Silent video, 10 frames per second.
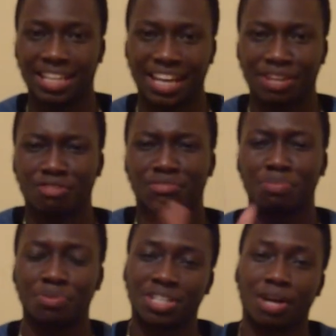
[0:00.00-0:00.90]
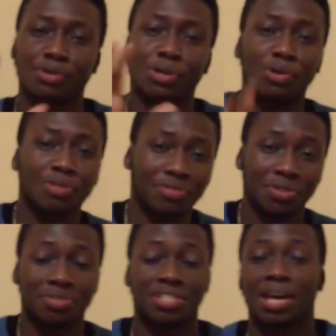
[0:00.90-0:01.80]
like I know I've been putting out long
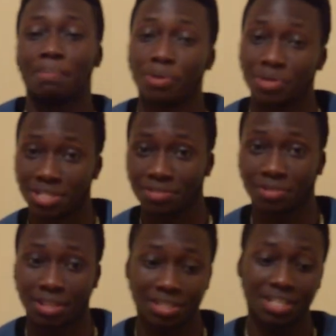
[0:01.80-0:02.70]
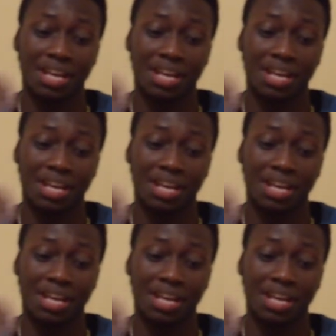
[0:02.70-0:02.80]
videos, I apologize for that.